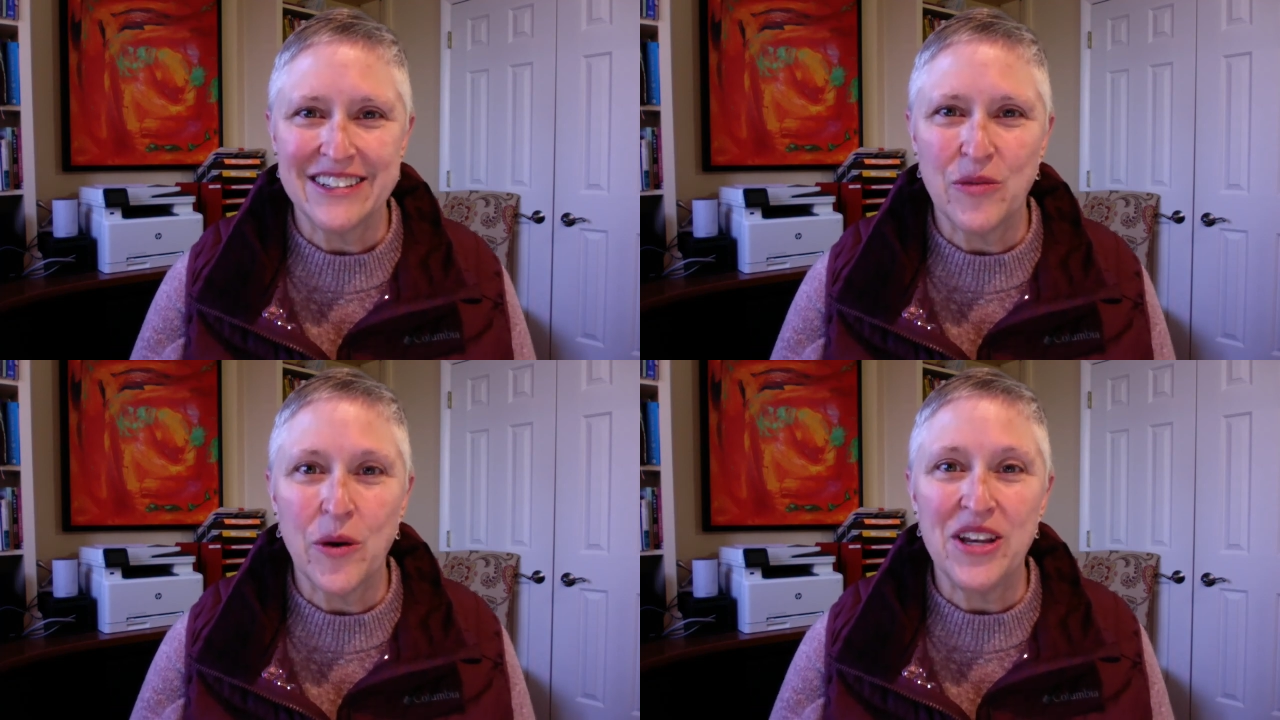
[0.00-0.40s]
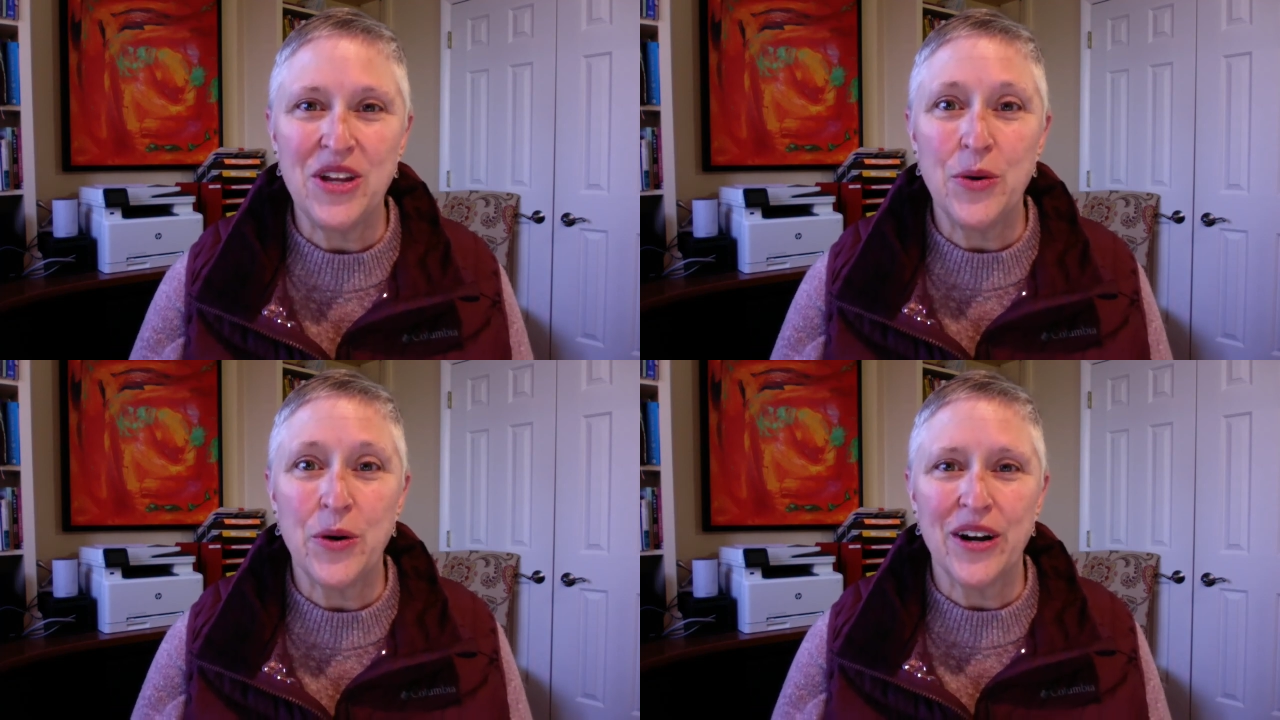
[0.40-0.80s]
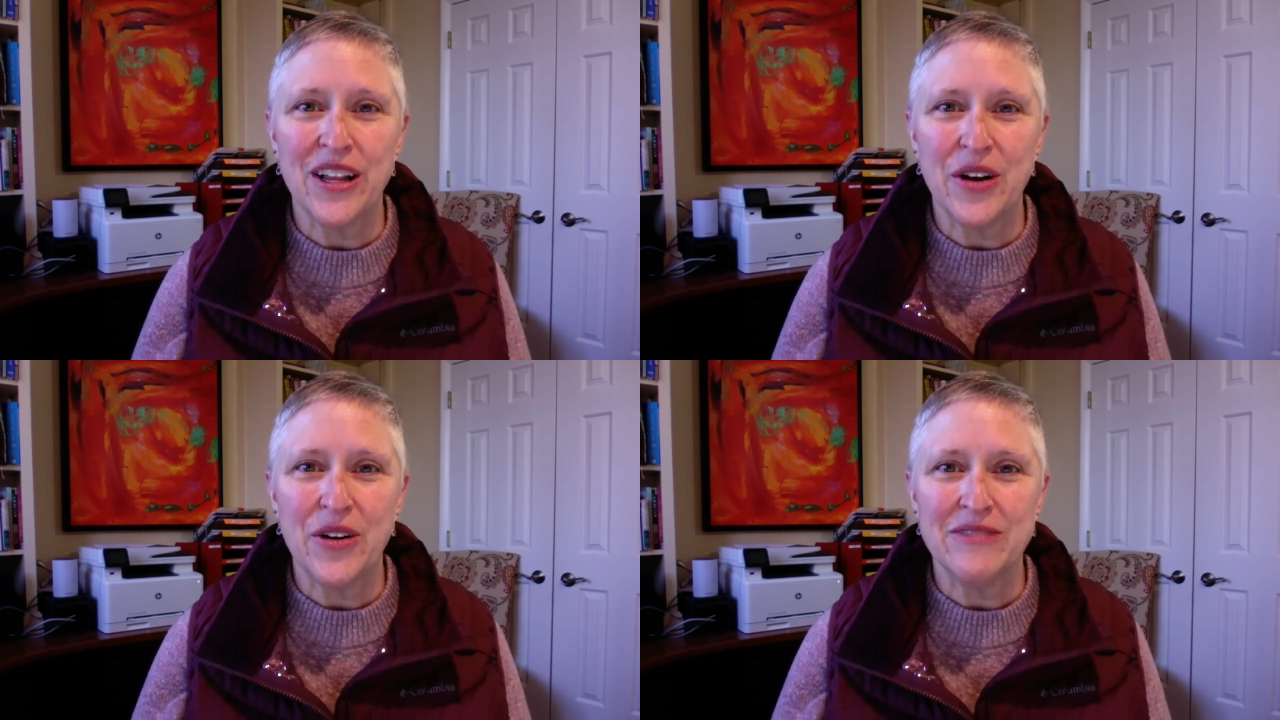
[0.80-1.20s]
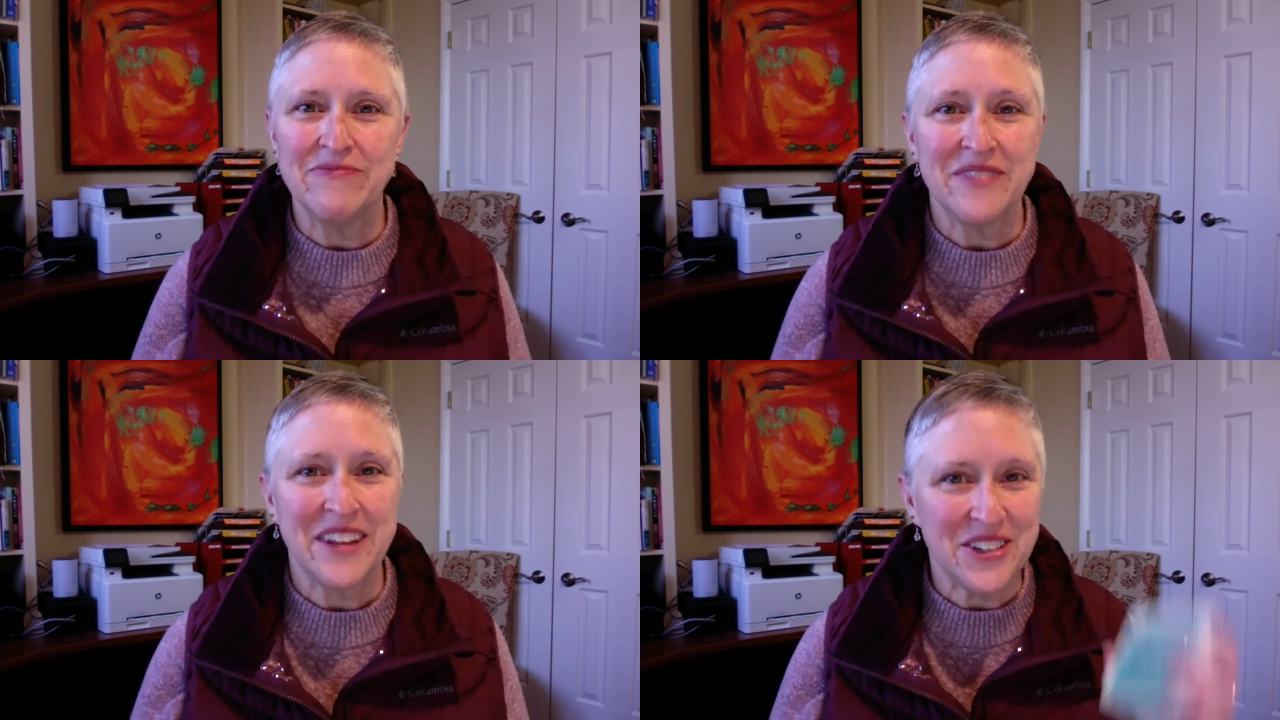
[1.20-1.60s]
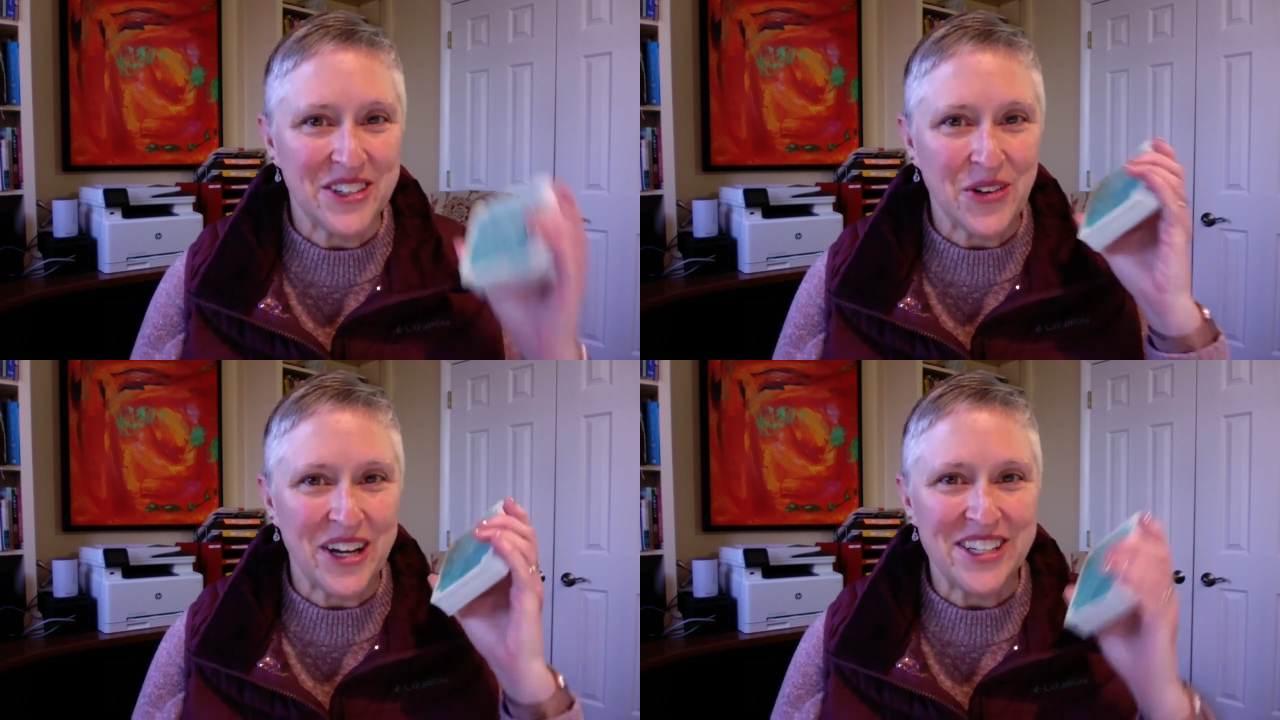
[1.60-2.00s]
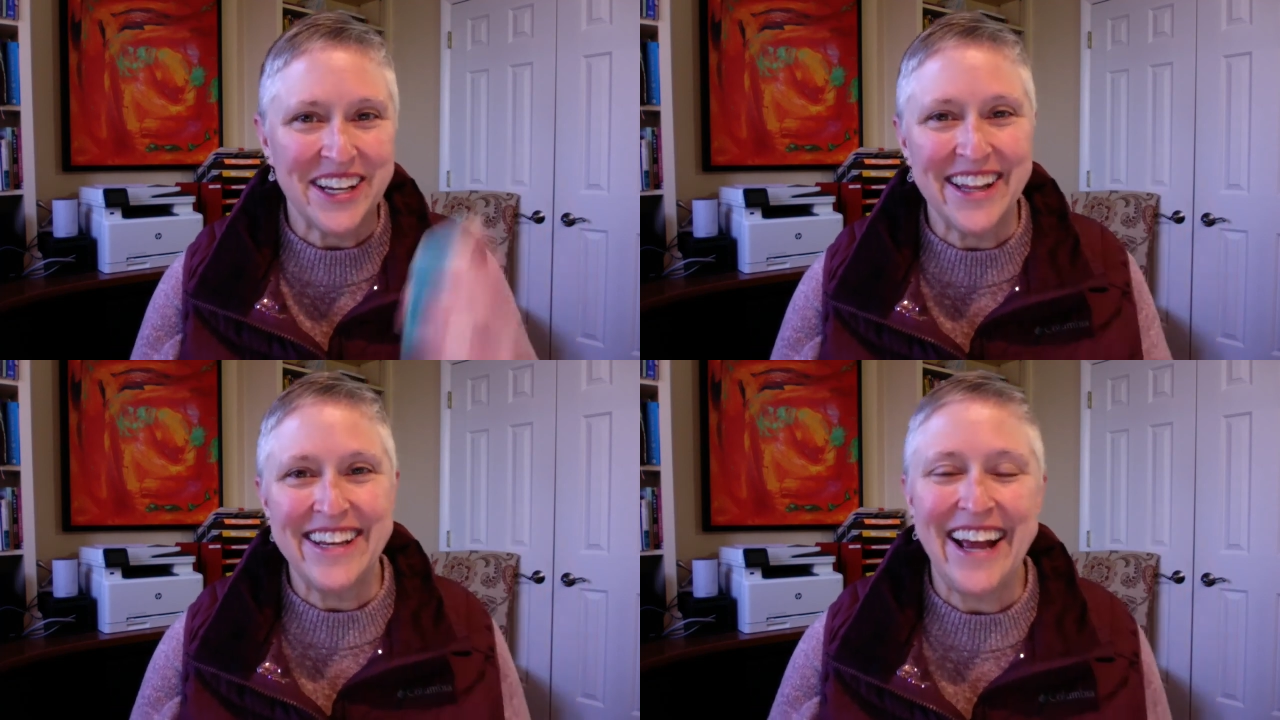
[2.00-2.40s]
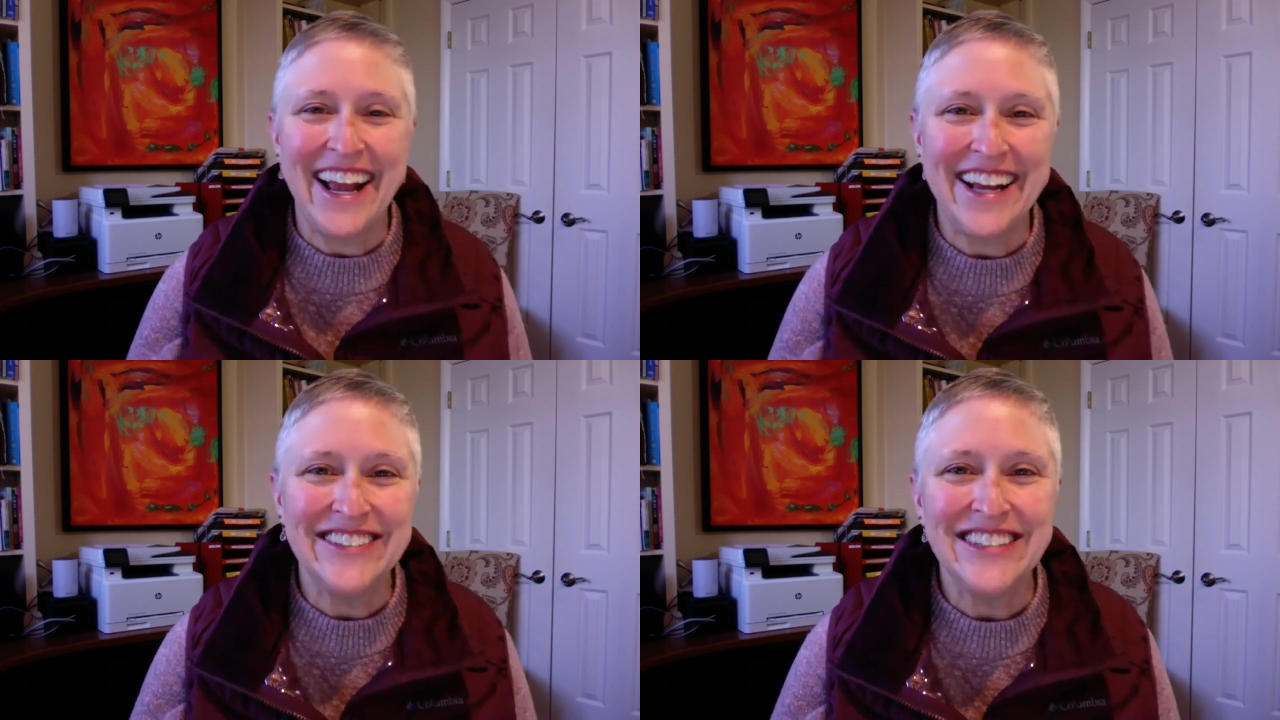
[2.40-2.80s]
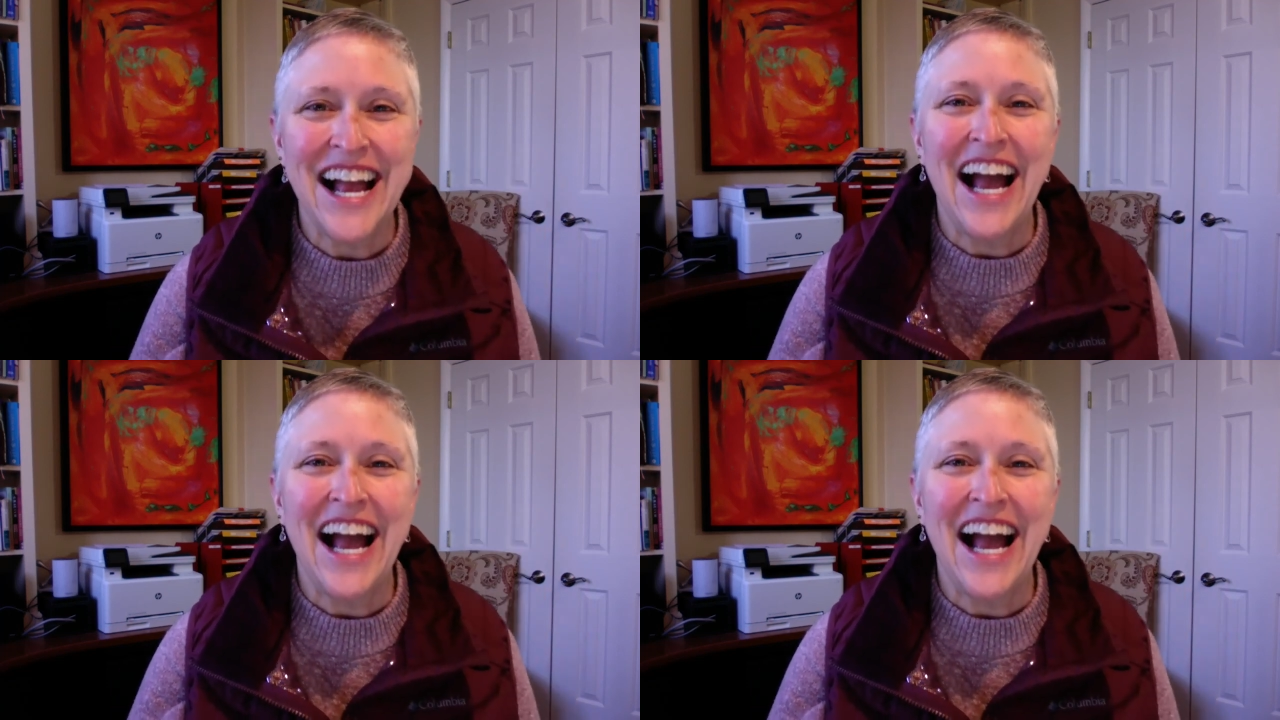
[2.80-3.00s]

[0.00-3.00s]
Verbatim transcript: when you are alone? There's the question of the day.